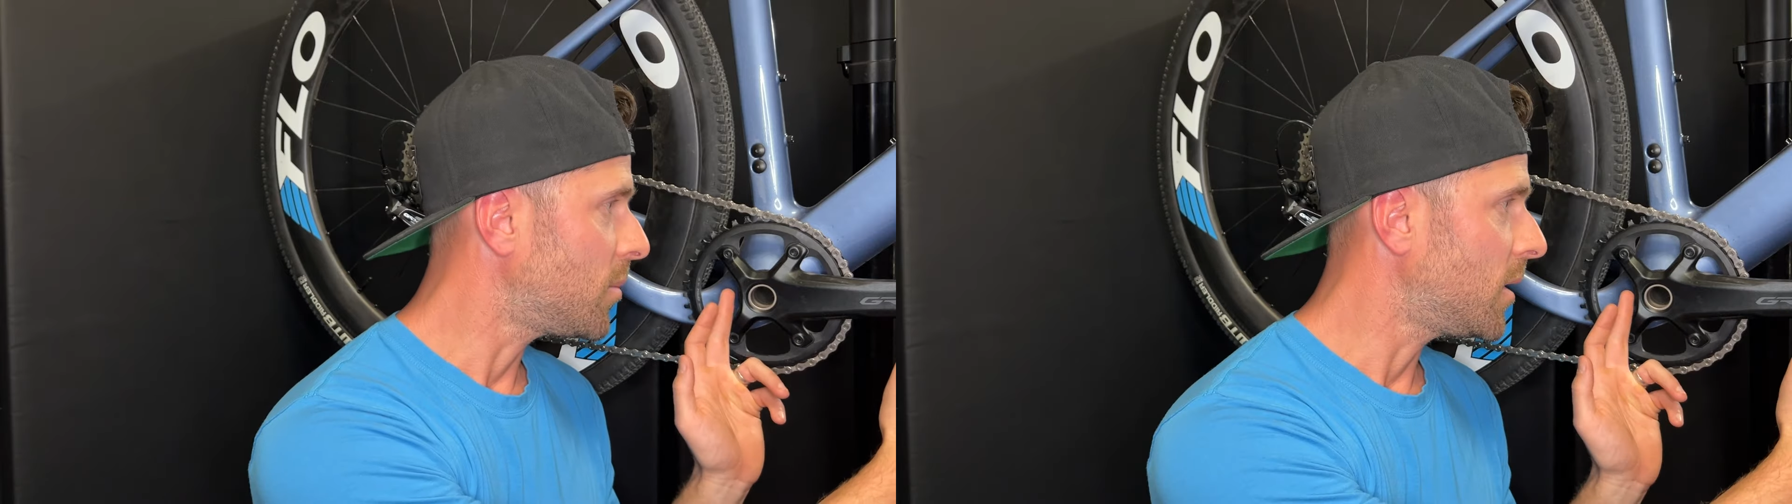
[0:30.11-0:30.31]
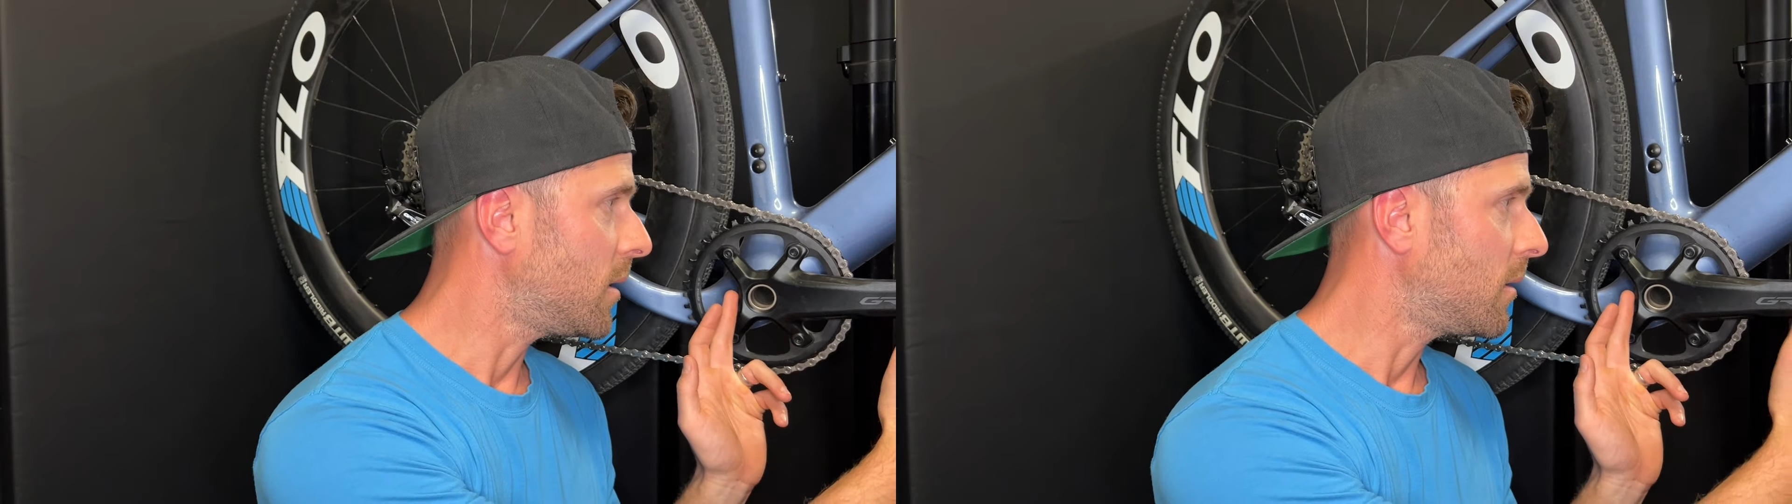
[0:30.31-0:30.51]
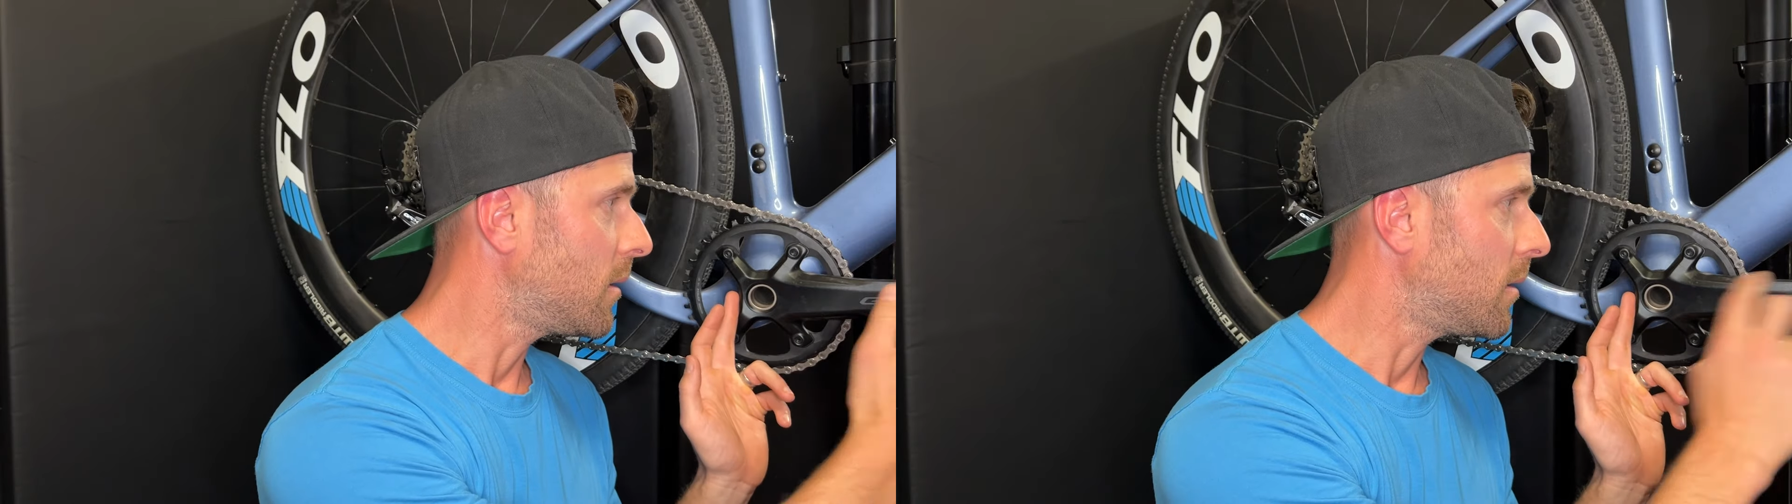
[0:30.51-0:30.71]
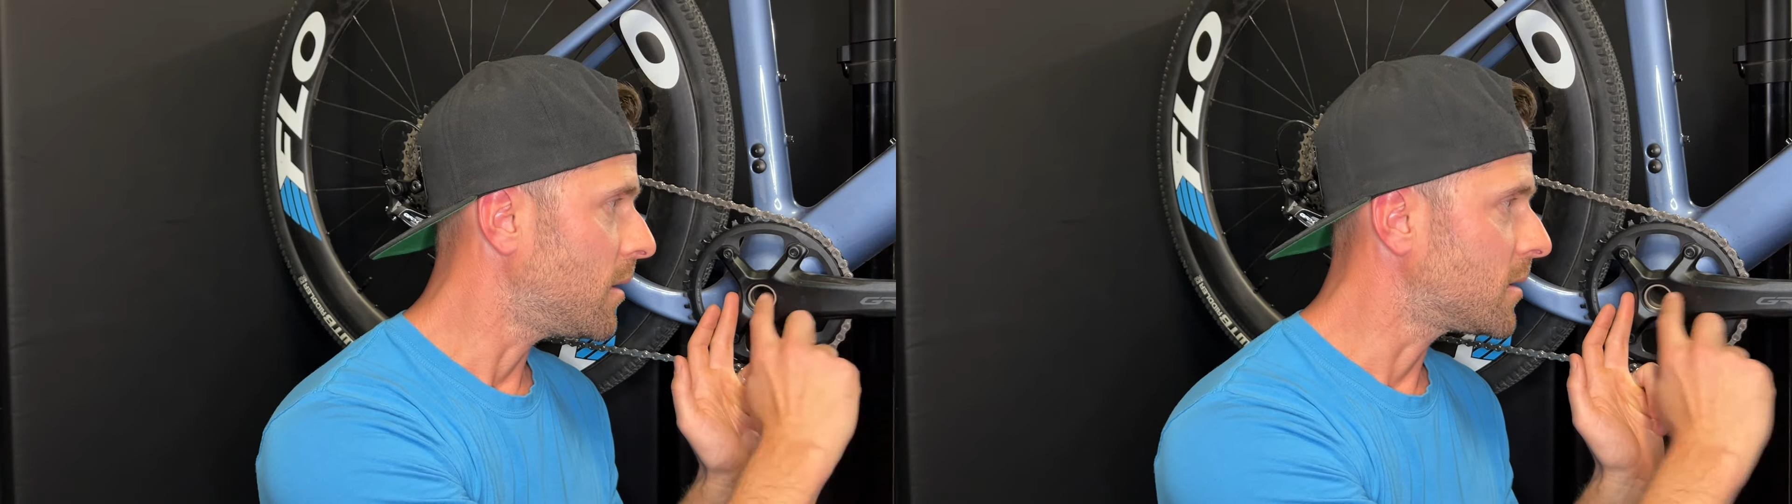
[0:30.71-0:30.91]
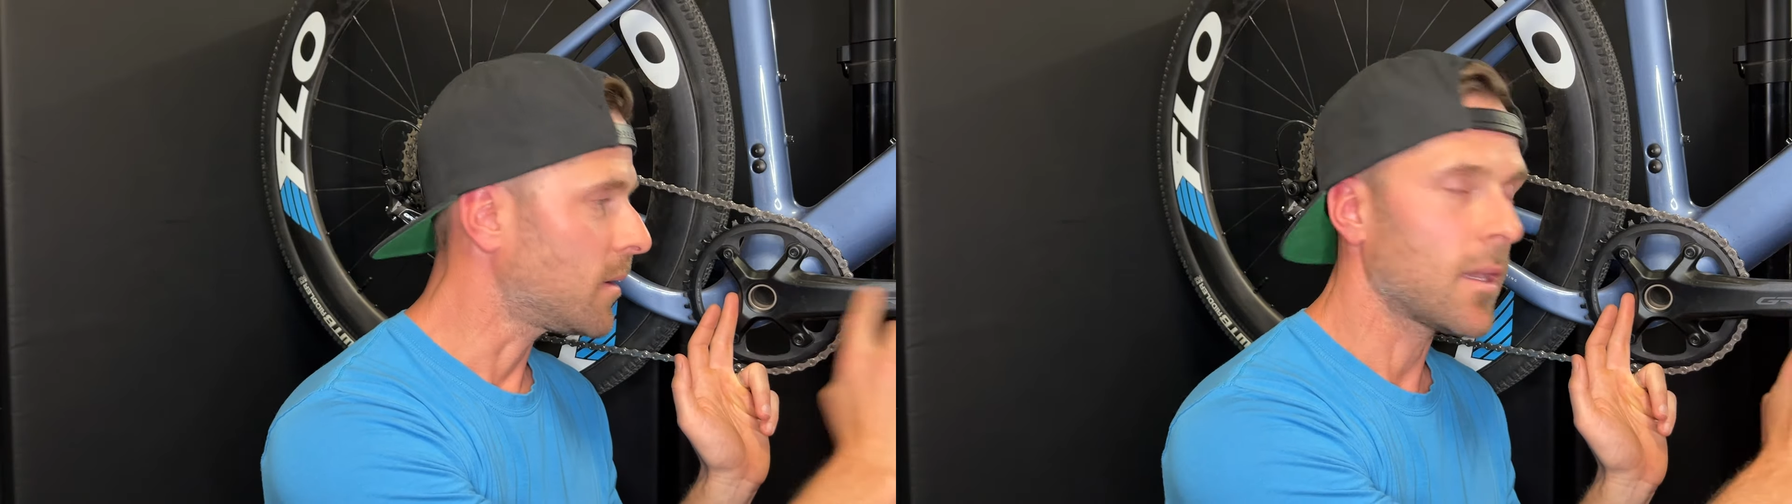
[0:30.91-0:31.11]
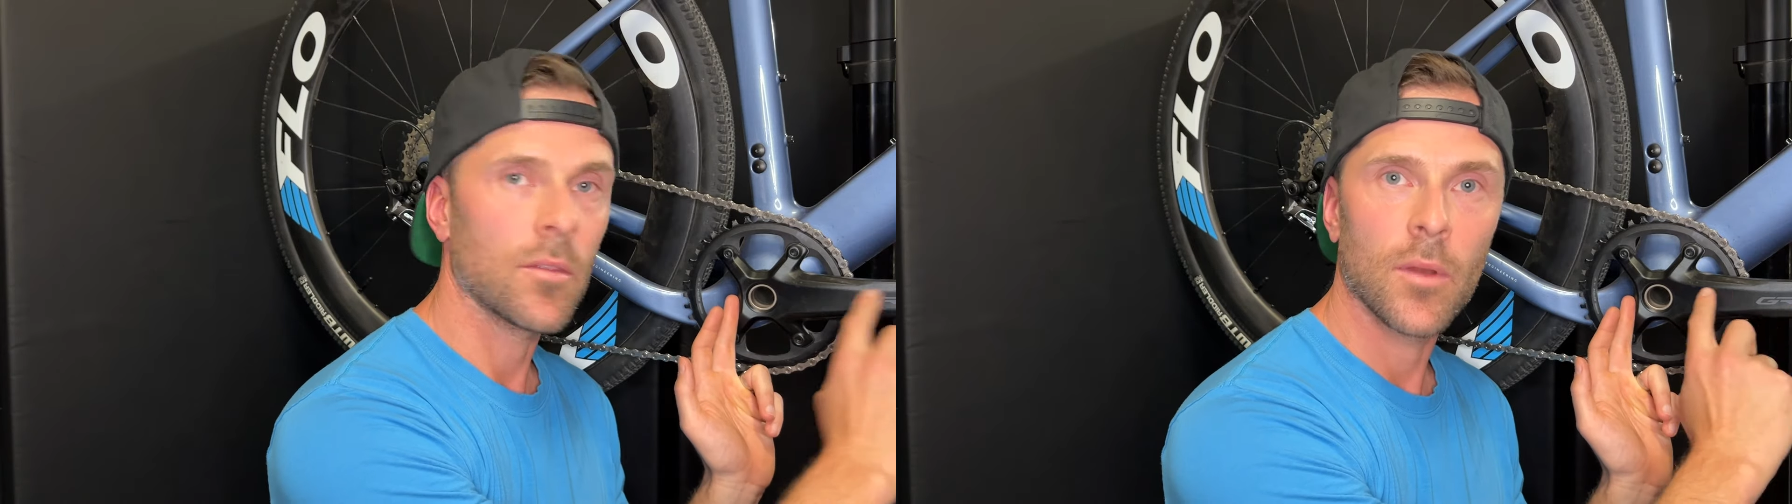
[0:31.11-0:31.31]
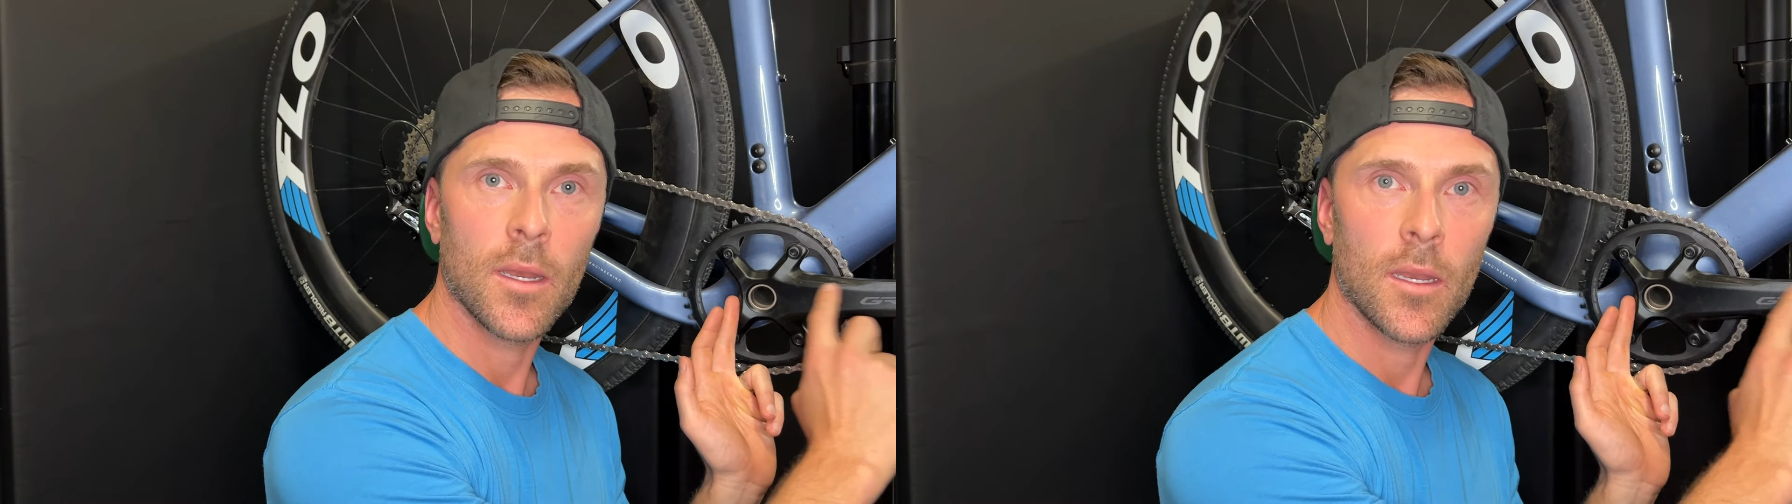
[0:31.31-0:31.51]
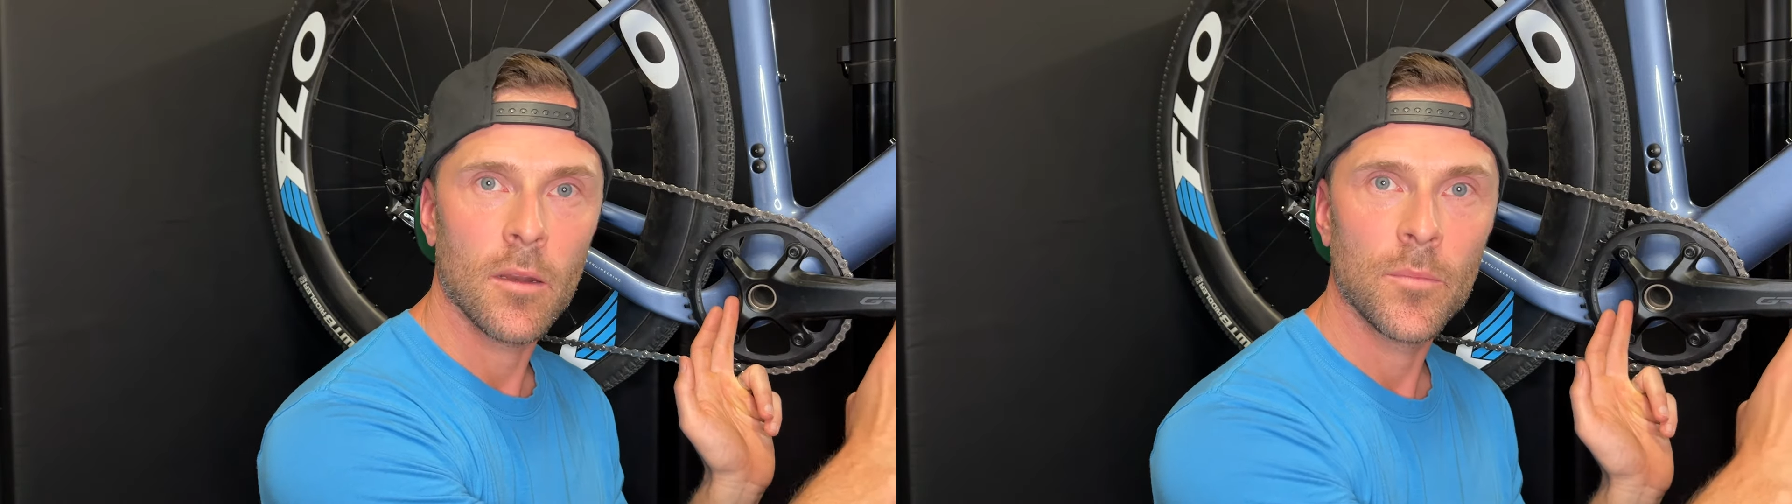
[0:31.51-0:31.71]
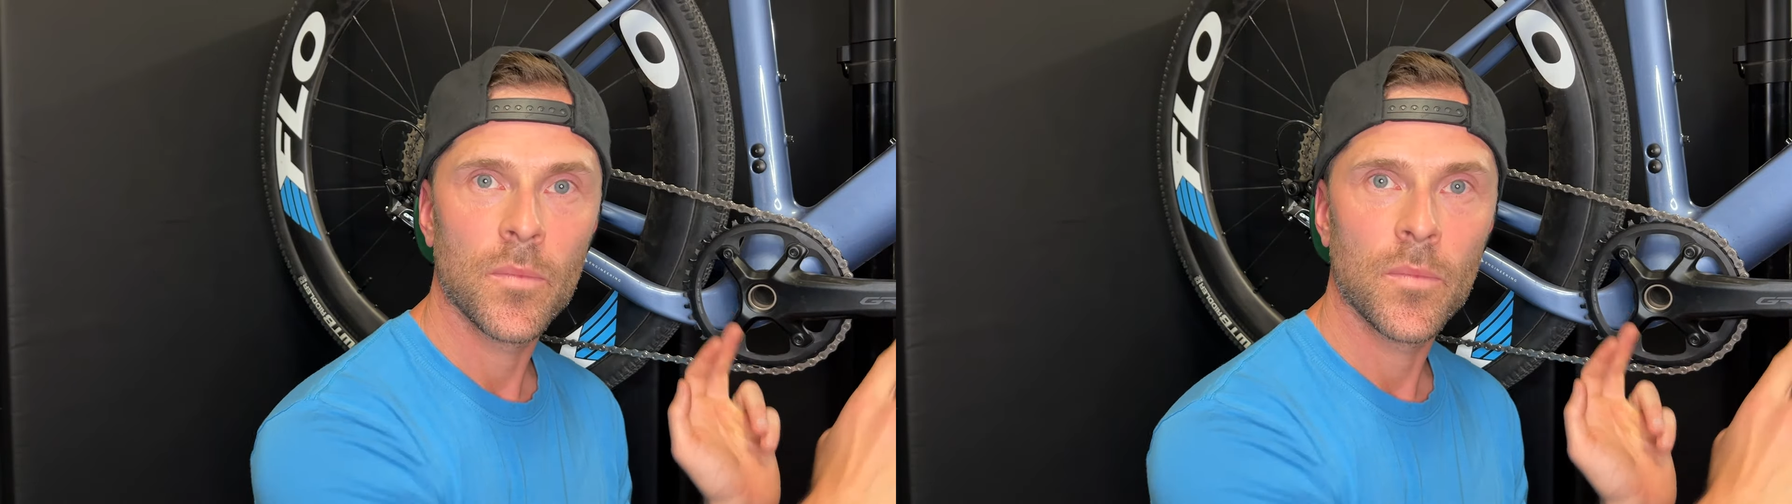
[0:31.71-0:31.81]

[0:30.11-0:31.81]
be this length right here.